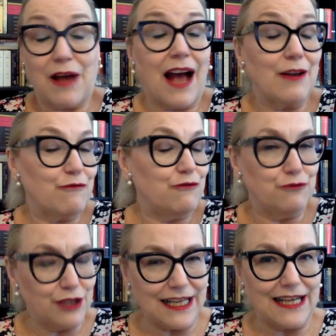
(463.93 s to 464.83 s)
I
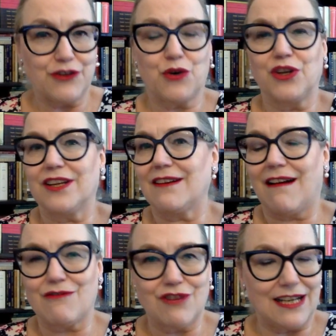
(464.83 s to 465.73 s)
really enjoyed it.
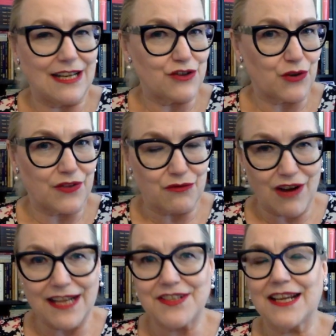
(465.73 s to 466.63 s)
I really enjoyed the
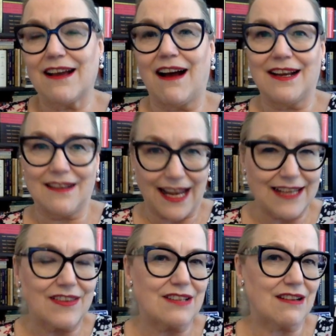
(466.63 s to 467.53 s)
writing. I
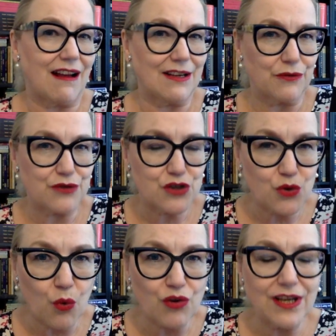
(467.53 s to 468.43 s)
like this kind of
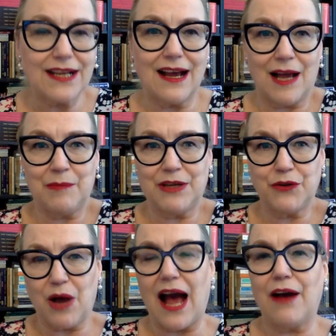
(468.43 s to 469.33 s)
story. I mean,
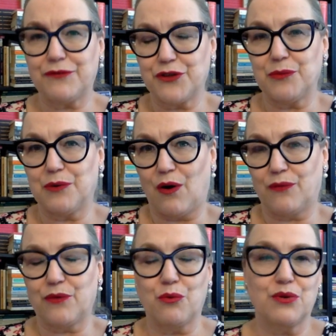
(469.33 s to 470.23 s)
you have to,
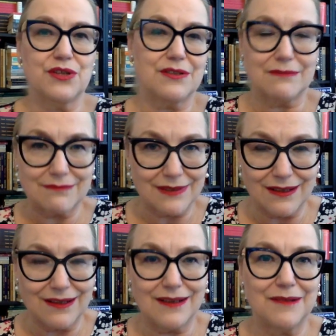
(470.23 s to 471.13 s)
of course,
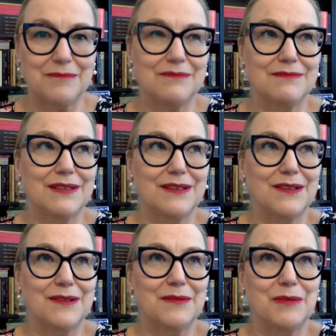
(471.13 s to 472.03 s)

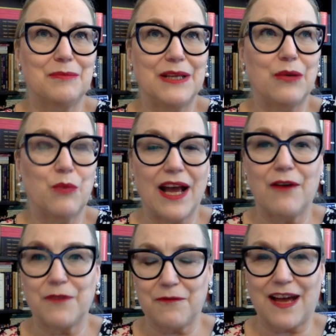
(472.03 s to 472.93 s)
be aware
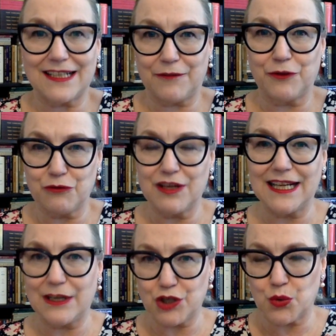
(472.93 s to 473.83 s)
of the fact if you're
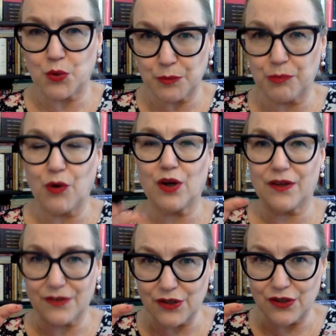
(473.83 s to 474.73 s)
reading a short book,
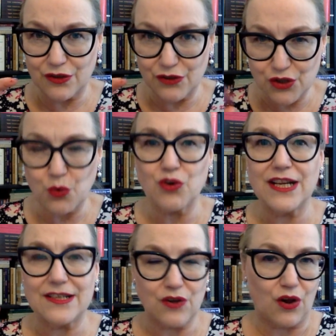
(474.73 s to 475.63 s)
the story
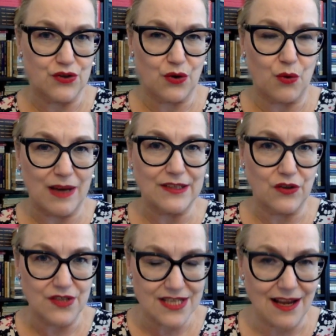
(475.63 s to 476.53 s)
is also quite
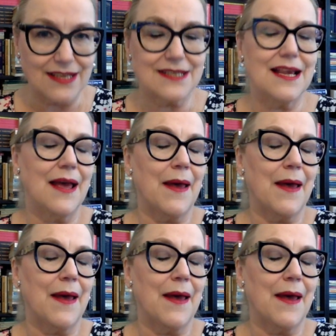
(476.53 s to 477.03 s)
concise.